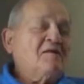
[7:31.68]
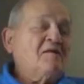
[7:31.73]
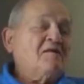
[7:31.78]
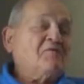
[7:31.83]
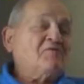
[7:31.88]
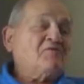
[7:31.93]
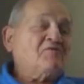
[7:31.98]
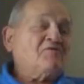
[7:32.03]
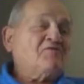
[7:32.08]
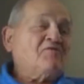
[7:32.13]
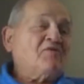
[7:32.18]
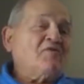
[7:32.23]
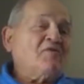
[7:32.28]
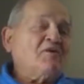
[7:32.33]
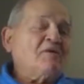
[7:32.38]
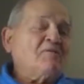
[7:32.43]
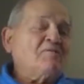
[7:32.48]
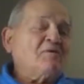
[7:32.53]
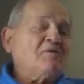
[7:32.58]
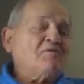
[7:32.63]
And it was
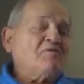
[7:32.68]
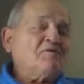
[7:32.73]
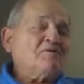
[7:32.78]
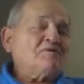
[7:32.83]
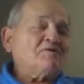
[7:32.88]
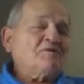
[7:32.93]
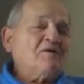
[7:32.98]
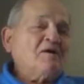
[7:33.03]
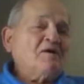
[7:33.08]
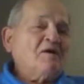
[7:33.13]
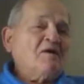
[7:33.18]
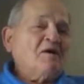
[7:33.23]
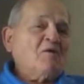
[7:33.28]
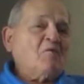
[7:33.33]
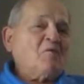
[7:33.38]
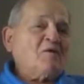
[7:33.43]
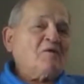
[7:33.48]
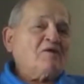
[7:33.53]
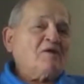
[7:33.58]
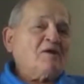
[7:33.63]
funny because at
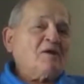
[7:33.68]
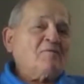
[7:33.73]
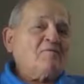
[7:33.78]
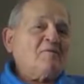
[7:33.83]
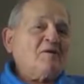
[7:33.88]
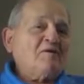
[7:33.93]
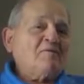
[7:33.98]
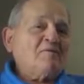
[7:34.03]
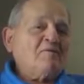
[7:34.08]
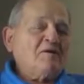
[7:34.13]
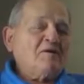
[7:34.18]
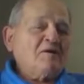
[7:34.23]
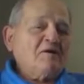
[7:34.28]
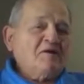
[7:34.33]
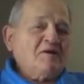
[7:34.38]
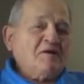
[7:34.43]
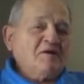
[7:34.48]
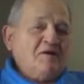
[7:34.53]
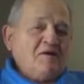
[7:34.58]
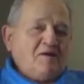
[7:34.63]
one time
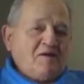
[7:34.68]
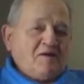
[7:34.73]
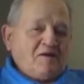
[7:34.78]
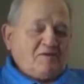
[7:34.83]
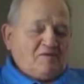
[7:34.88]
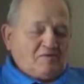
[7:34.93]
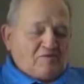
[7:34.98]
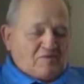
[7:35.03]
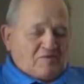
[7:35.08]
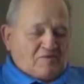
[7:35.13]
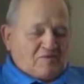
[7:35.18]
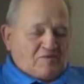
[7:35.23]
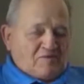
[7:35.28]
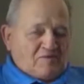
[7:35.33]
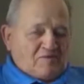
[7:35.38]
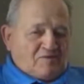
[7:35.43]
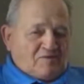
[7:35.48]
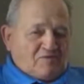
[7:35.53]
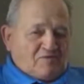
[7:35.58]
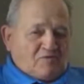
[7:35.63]
I
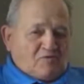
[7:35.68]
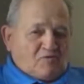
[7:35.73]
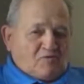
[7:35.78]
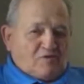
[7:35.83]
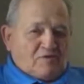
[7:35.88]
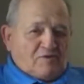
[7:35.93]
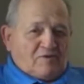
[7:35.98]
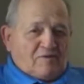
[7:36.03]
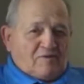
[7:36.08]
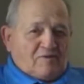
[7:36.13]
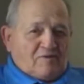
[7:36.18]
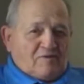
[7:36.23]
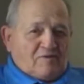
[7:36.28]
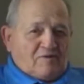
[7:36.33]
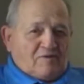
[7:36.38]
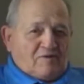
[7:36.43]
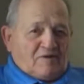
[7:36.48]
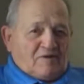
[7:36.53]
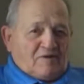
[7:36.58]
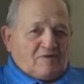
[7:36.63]
thought
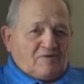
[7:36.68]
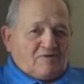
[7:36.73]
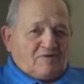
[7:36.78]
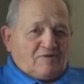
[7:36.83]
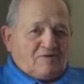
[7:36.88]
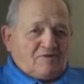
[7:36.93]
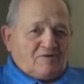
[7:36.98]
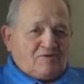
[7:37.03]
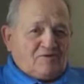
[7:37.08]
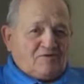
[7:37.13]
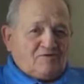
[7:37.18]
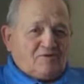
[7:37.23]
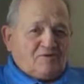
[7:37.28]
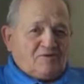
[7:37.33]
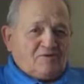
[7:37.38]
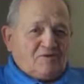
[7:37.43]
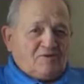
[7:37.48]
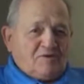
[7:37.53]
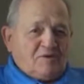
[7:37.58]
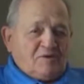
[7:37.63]
that I
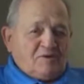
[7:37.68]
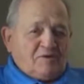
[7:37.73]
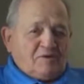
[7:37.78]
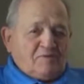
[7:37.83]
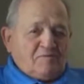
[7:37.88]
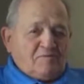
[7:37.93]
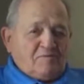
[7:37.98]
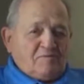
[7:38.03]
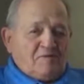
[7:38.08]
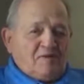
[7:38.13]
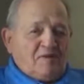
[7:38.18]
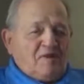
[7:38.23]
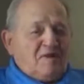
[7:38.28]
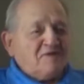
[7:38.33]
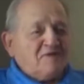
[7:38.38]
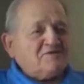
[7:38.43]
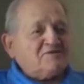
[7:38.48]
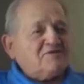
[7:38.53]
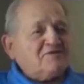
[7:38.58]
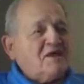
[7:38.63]
should be
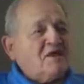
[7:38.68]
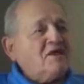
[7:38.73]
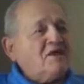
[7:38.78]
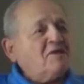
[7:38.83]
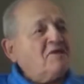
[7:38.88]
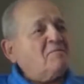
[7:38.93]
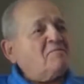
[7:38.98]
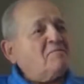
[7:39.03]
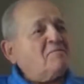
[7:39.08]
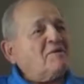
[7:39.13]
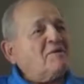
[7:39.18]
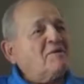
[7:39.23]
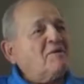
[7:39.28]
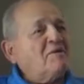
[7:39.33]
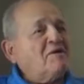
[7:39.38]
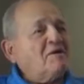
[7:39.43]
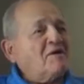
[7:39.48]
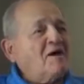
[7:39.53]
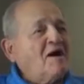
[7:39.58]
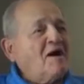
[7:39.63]
a stand-up
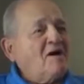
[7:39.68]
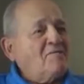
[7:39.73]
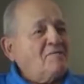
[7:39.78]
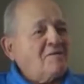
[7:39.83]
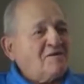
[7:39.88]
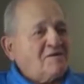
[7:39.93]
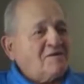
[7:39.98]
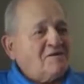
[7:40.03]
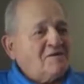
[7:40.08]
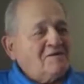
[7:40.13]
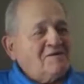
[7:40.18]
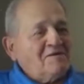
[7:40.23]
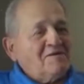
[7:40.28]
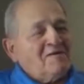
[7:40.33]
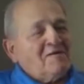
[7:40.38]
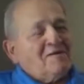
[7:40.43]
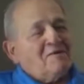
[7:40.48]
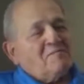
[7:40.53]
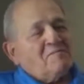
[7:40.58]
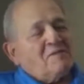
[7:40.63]
comic,
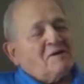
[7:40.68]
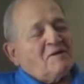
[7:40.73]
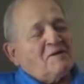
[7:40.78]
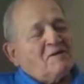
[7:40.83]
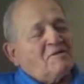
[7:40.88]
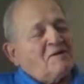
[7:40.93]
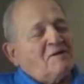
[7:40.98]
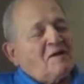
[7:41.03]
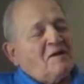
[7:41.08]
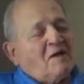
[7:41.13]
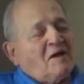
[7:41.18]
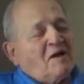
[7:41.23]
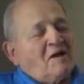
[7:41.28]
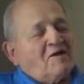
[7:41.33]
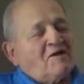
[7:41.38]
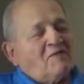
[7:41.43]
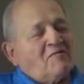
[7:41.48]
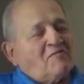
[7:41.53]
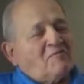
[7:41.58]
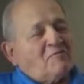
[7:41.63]
but
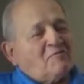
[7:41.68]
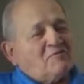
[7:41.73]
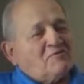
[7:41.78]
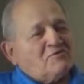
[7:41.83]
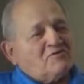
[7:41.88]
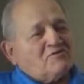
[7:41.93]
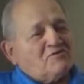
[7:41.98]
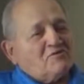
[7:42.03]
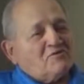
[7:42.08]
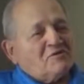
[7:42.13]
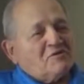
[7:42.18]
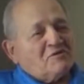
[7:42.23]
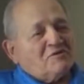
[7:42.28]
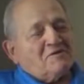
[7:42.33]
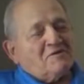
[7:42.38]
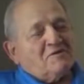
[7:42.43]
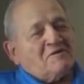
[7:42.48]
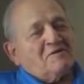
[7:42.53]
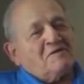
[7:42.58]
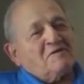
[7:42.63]
I never pursued it.
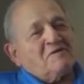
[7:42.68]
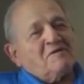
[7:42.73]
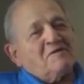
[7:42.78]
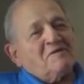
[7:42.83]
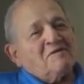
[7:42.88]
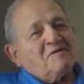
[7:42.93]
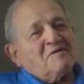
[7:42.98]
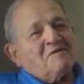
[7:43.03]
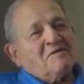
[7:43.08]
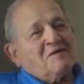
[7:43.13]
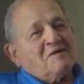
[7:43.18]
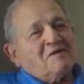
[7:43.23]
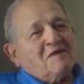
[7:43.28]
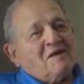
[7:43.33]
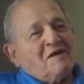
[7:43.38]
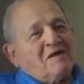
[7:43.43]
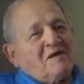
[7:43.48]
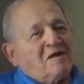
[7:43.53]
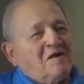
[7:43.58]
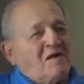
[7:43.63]

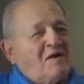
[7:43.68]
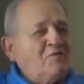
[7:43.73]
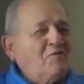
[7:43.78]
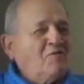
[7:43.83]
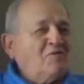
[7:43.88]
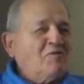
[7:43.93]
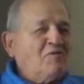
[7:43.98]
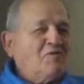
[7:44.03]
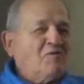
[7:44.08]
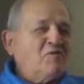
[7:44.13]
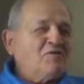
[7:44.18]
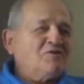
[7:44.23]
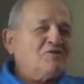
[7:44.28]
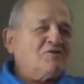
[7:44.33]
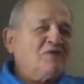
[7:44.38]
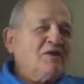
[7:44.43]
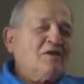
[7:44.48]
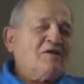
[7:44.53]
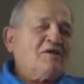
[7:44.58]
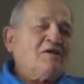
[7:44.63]
I
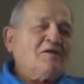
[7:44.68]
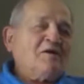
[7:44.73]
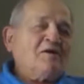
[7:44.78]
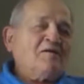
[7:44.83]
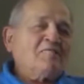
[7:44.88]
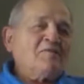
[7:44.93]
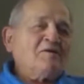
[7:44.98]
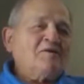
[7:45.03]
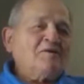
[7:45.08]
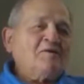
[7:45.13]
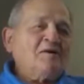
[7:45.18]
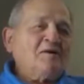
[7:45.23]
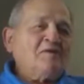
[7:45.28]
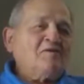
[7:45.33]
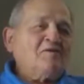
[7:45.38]
always liked comedy.